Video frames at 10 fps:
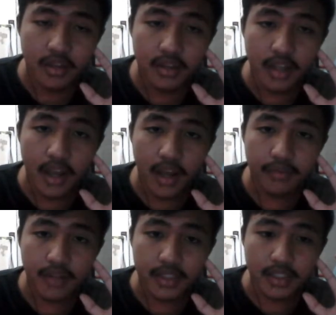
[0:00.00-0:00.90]
they have
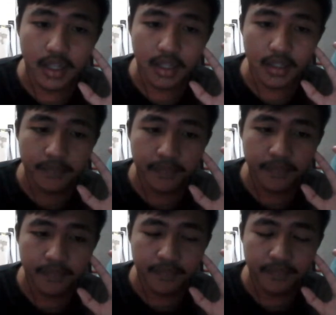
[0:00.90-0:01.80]
like a uh,
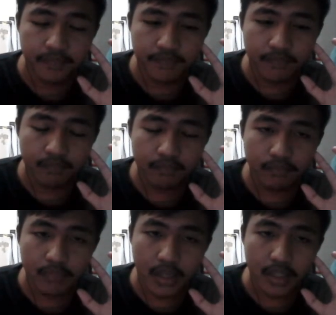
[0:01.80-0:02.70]

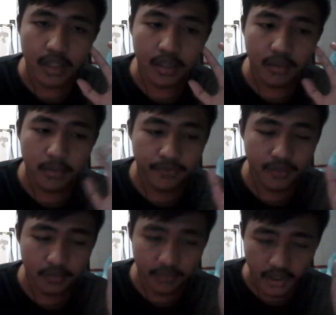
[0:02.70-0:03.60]
like a, uh, a
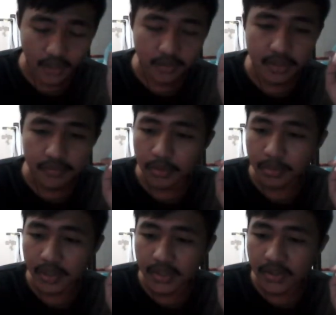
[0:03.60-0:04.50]
few videos of
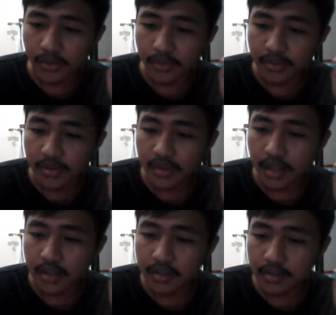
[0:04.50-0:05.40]
RWBY. So you
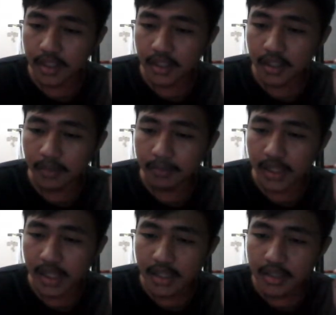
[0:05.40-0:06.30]
guys should check it out.
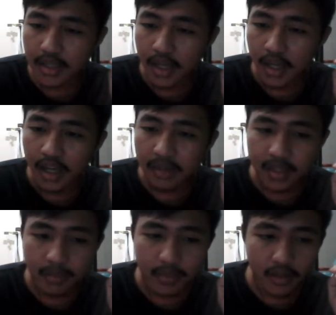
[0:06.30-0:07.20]
But this I'm
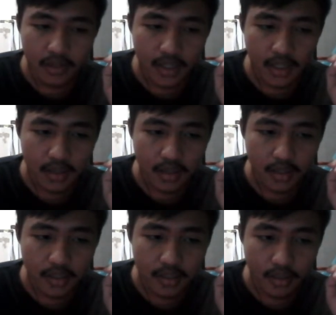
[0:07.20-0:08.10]
gonna be looking at
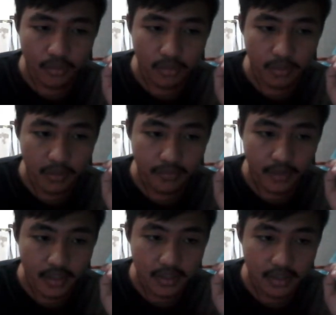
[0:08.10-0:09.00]
this uh, RWBY
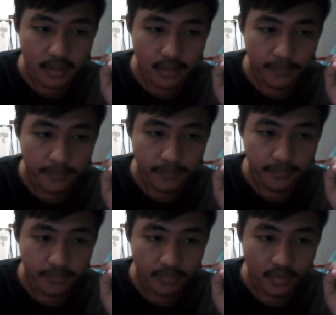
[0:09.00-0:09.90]
fights.
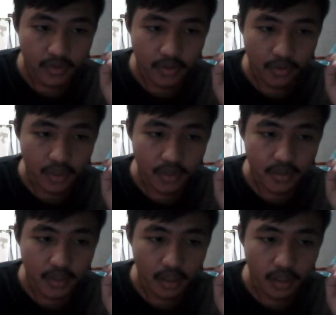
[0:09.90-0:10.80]
So
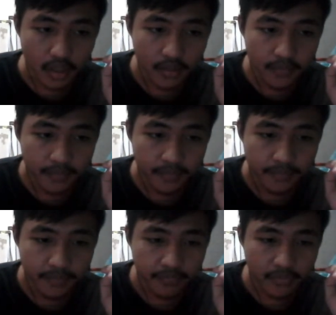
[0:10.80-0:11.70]
there's a,
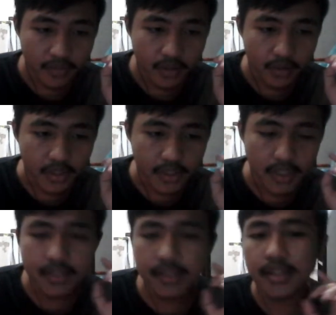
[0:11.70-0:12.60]
all right,
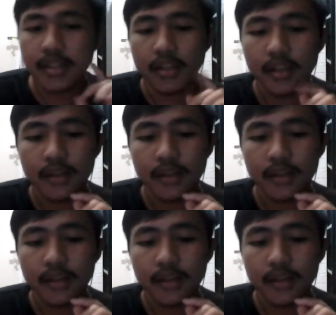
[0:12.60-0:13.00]
let's see.